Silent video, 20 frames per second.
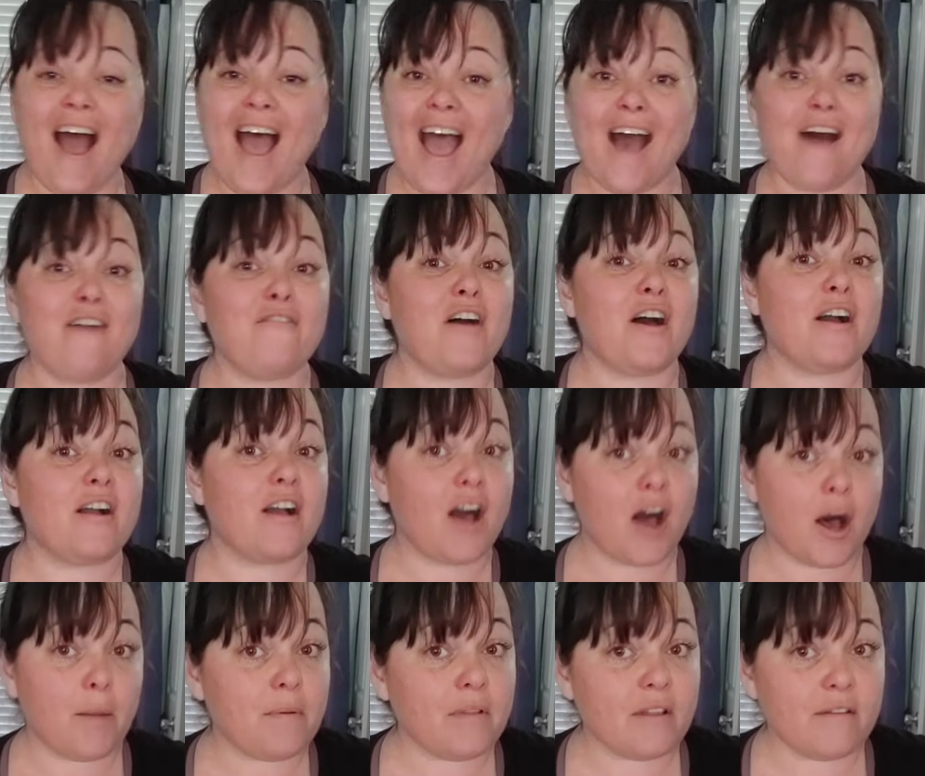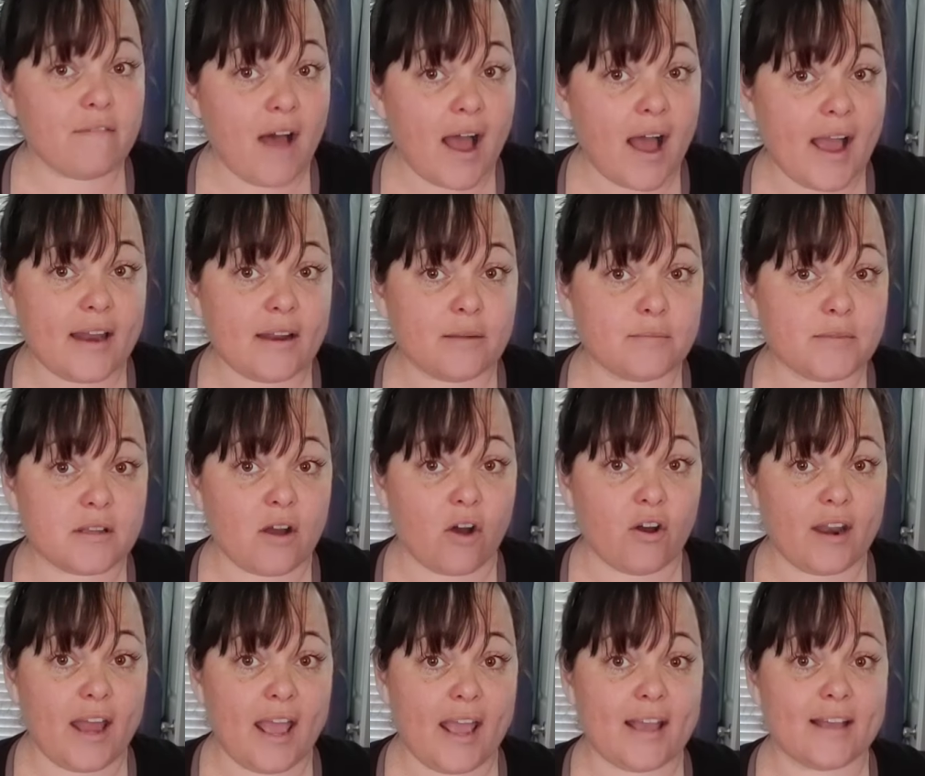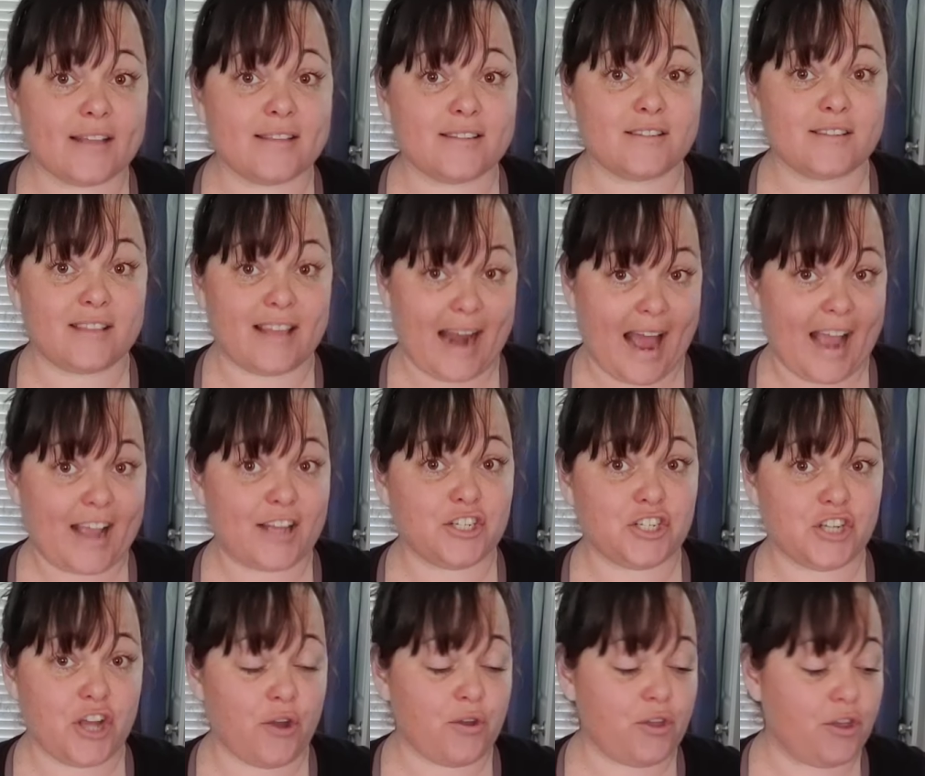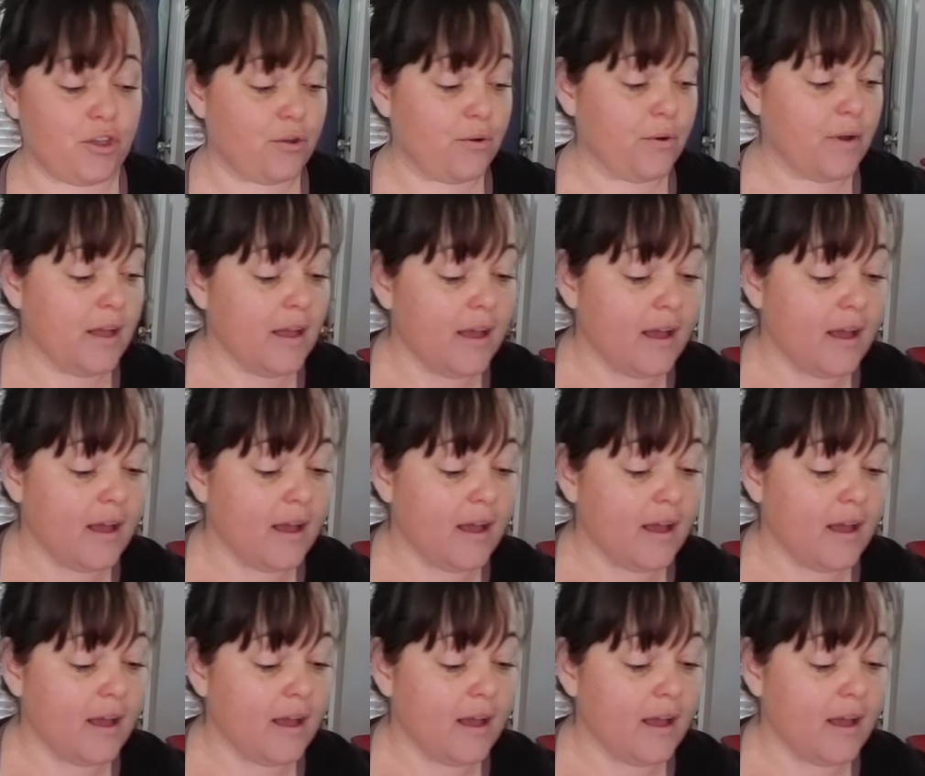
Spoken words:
have a couple of items on hand that I can show you,